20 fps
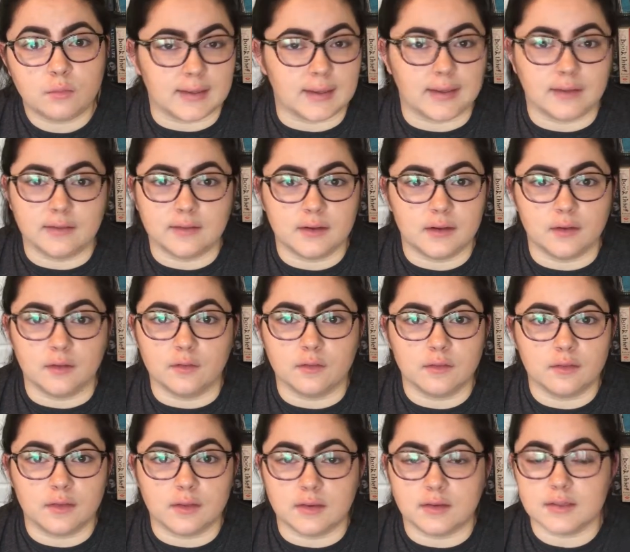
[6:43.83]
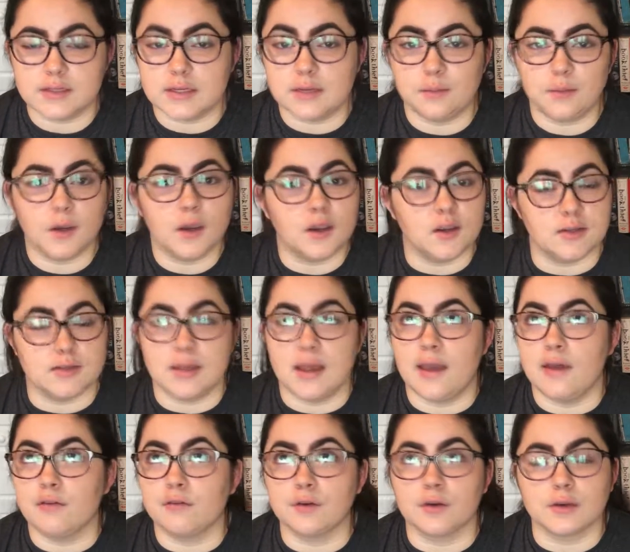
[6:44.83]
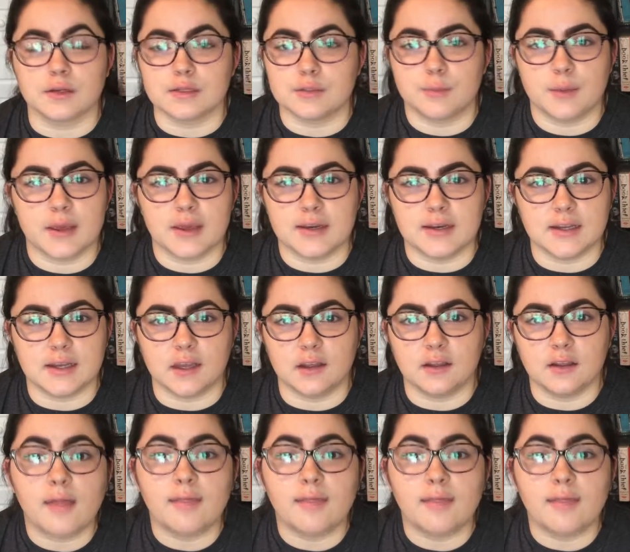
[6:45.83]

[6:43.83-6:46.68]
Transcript: Yeah, no, the TBR is ever expanding.